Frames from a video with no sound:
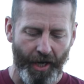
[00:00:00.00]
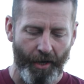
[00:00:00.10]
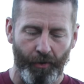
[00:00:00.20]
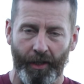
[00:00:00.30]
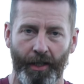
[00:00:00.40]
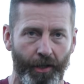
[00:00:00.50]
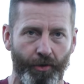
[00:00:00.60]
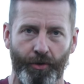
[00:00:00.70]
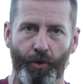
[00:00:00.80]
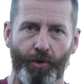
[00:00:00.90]
generally, you know,
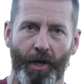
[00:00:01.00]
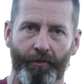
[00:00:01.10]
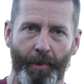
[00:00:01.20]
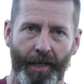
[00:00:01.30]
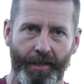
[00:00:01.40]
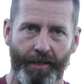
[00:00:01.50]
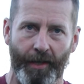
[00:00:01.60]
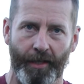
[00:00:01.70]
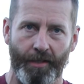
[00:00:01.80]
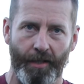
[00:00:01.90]
screwdriver bits,
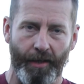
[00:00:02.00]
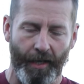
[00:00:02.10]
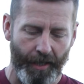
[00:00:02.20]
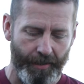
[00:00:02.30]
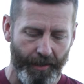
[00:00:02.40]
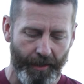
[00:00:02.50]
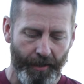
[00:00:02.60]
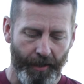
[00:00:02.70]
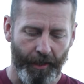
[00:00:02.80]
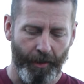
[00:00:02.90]
things like that,
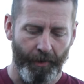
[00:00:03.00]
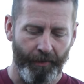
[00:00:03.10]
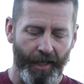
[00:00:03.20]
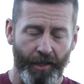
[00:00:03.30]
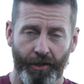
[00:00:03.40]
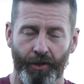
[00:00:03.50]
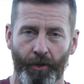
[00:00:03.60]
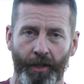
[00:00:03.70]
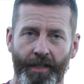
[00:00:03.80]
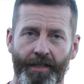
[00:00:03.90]
in case you
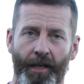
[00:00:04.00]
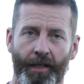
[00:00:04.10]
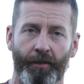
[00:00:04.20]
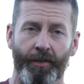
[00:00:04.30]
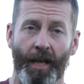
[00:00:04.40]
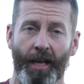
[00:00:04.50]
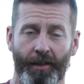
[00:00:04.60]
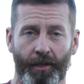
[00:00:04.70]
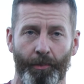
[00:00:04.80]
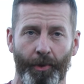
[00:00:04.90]
do need to tighten
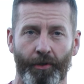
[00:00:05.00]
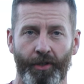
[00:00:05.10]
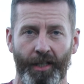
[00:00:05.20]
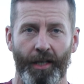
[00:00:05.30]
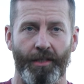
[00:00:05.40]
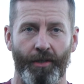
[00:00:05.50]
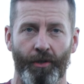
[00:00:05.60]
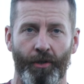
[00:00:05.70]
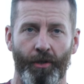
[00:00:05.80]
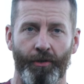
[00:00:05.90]
anything up on your kit
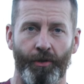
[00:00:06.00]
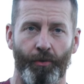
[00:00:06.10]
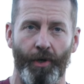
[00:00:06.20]
or on your